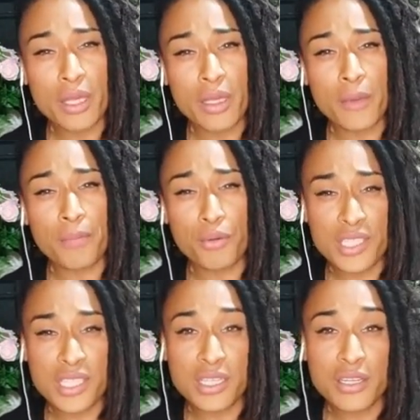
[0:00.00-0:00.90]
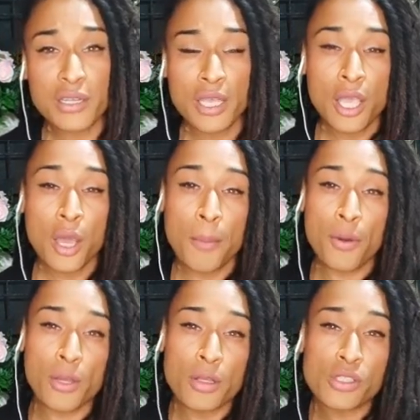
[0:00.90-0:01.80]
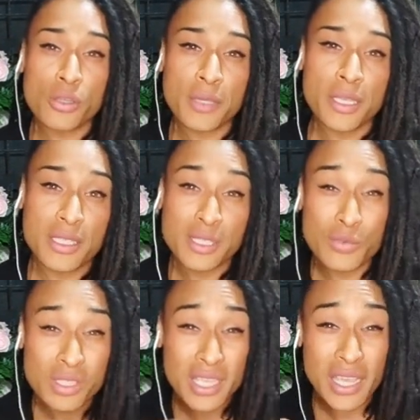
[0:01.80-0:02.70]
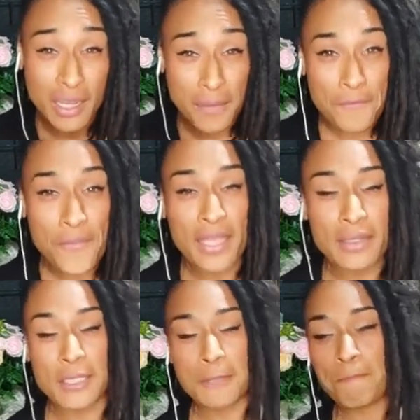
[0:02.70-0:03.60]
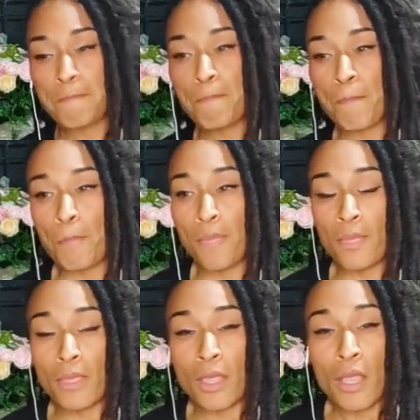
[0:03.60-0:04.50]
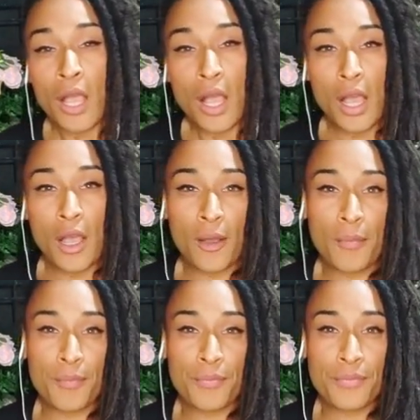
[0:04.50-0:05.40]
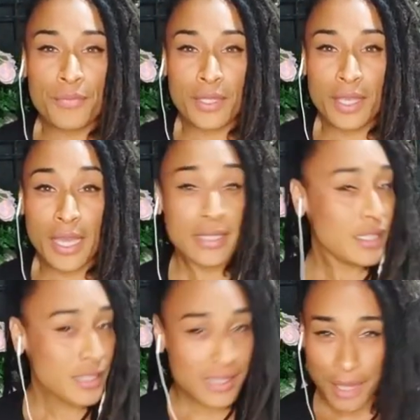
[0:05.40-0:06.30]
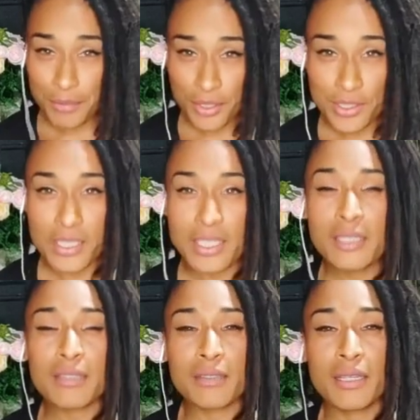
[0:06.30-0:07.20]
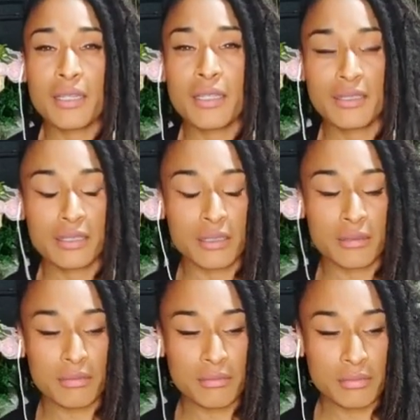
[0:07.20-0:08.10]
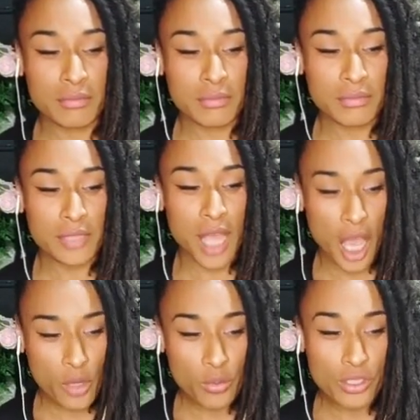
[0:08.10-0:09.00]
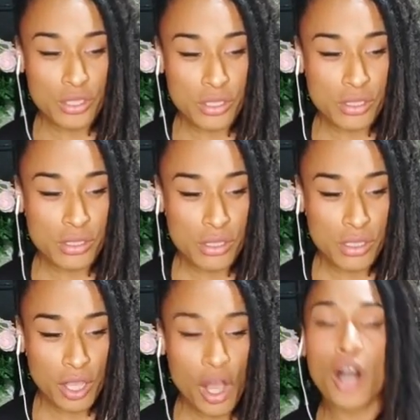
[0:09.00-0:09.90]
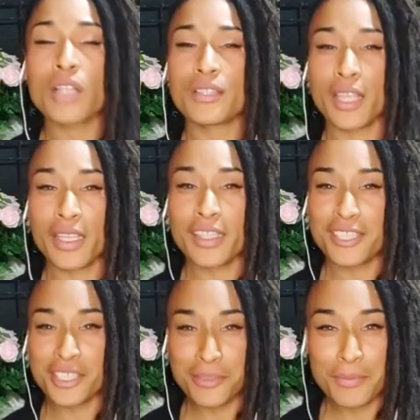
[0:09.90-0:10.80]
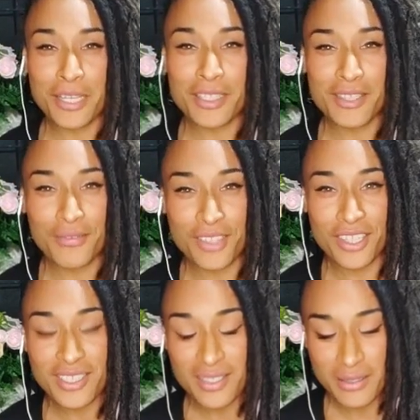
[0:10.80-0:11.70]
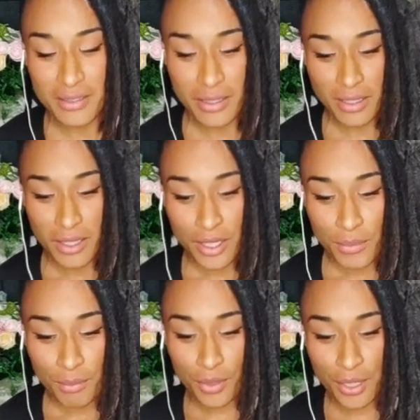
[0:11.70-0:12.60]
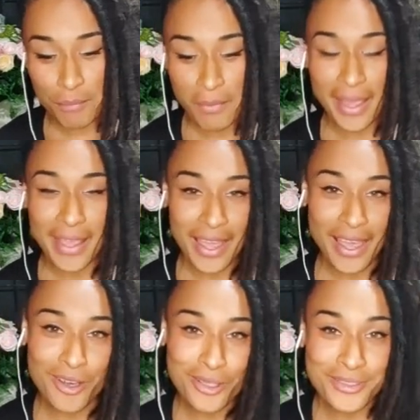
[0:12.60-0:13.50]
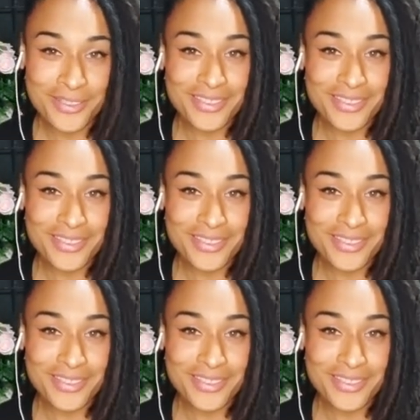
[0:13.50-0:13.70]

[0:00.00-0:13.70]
procedure, but also because it was getting infected. I didn't stop using it. I was called negligent because of this, but in my house,